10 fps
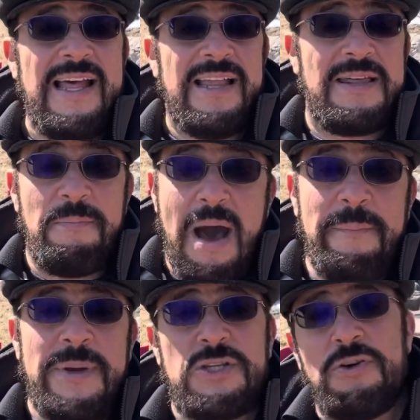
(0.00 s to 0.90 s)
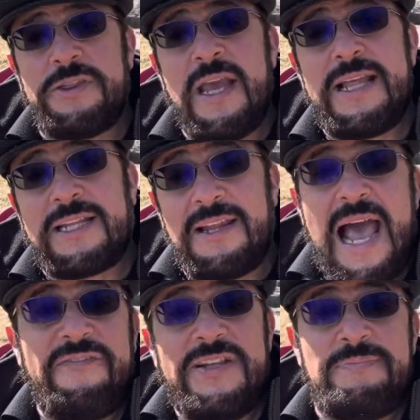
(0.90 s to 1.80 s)
The moment you think that
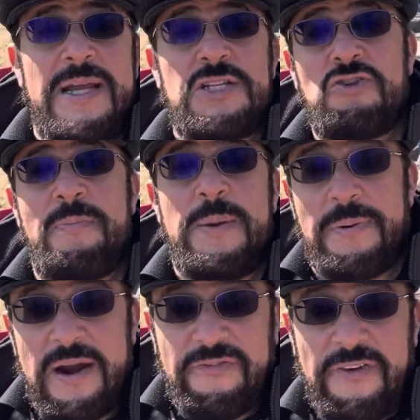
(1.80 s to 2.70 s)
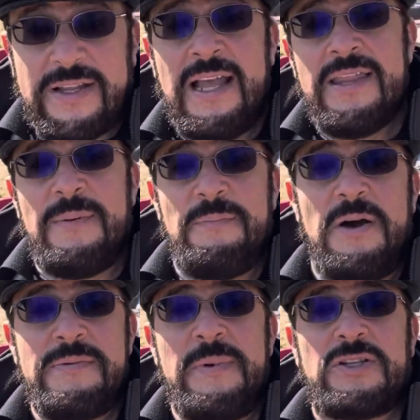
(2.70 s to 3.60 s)
life is meant to be perfect, the
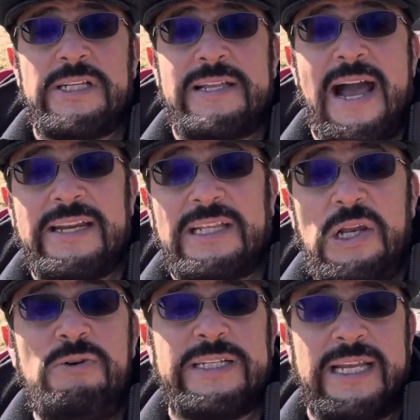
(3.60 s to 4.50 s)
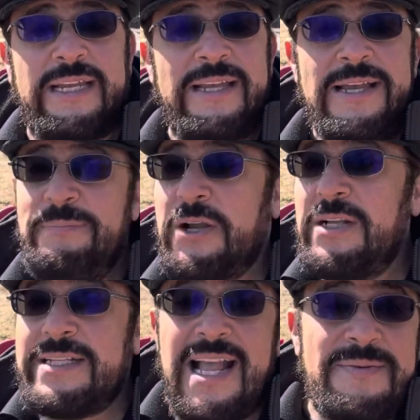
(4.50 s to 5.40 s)
moment you start losing, because
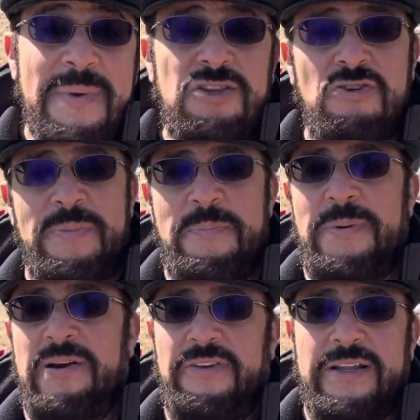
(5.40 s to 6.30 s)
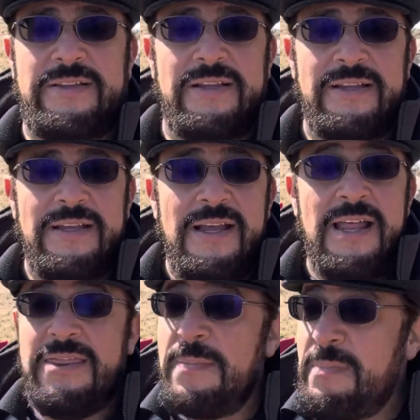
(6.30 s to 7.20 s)
it's not meant to be perfect.
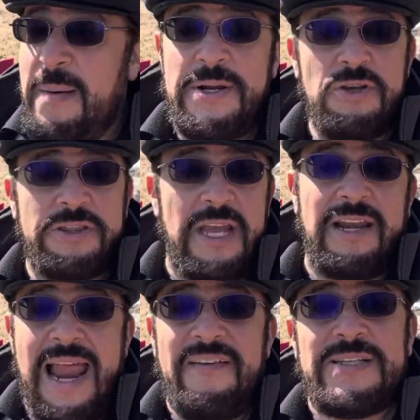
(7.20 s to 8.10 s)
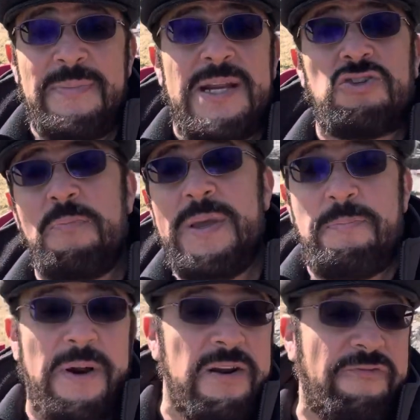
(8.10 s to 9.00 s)
The moment you think life is meant to be
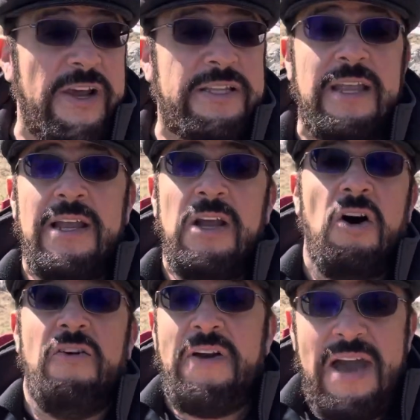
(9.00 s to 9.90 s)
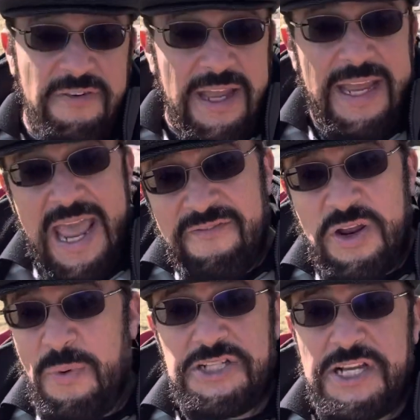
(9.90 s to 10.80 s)
perfect in every
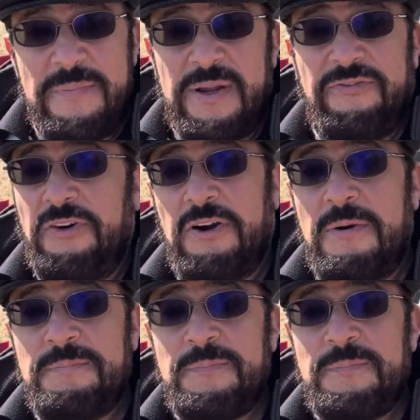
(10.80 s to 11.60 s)
way, shape, and form,